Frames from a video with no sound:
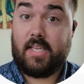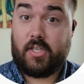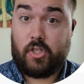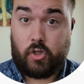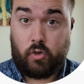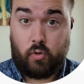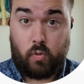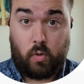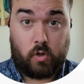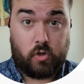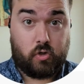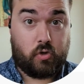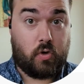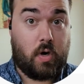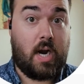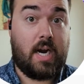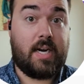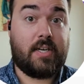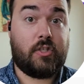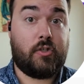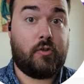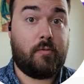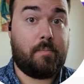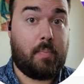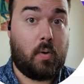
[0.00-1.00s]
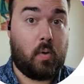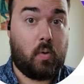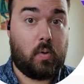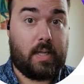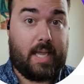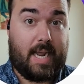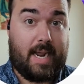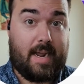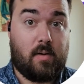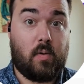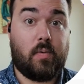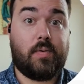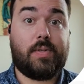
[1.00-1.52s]
that you are trying to
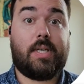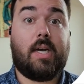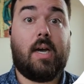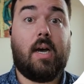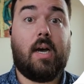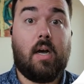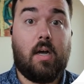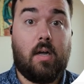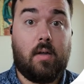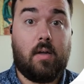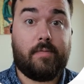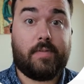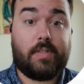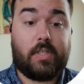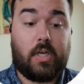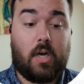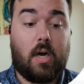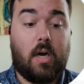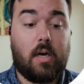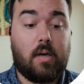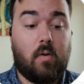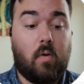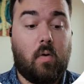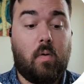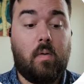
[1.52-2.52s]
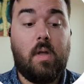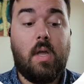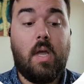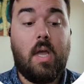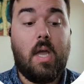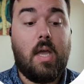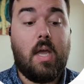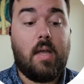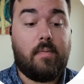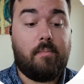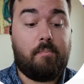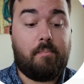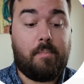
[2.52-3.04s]
pull out of Toggl
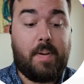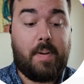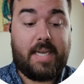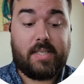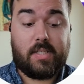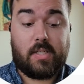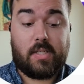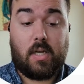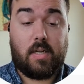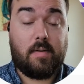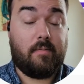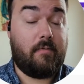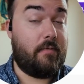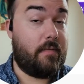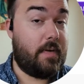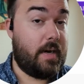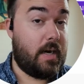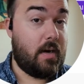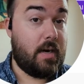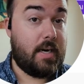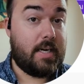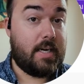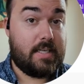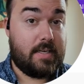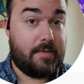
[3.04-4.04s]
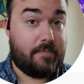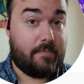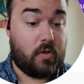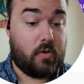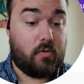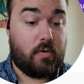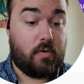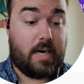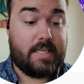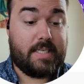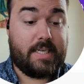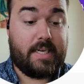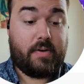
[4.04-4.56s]
based on very different
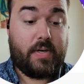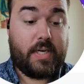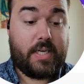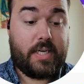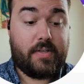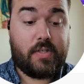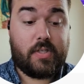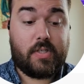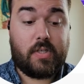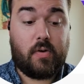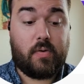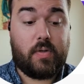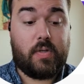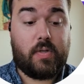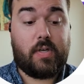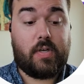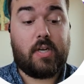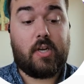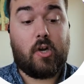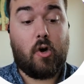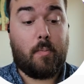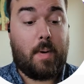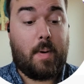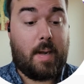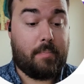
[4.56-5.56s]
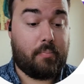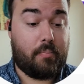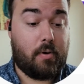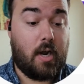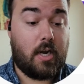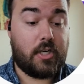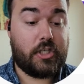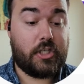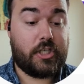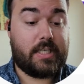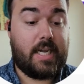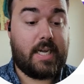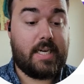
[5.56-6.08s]
criteria. So you could go by
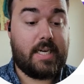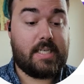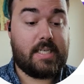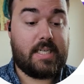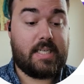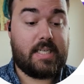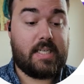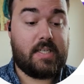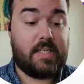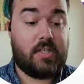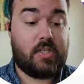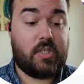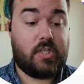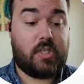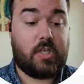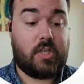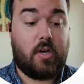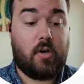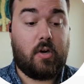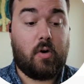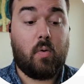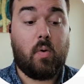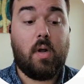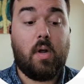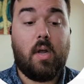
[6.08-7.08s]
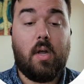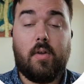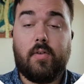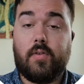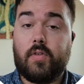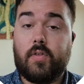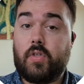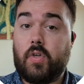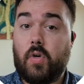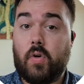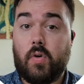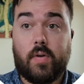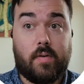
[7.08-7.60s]
project IDs. So
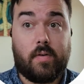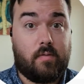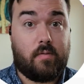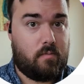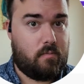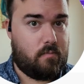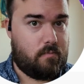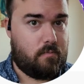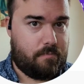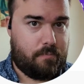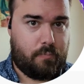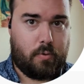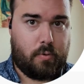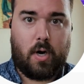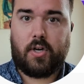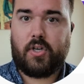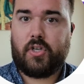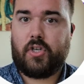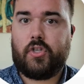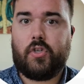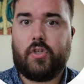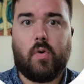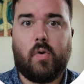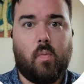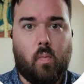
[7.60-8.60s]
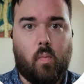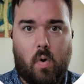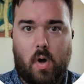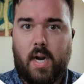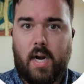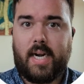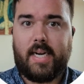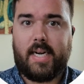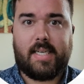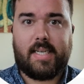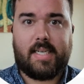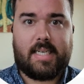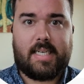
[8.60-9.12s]
certain projects you're
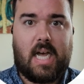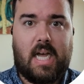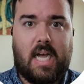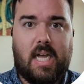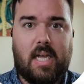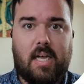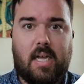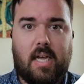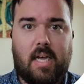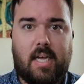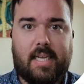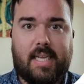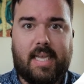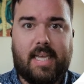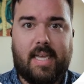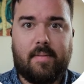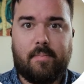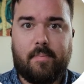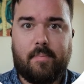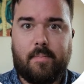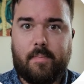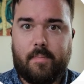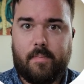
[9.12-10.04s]
wanting to get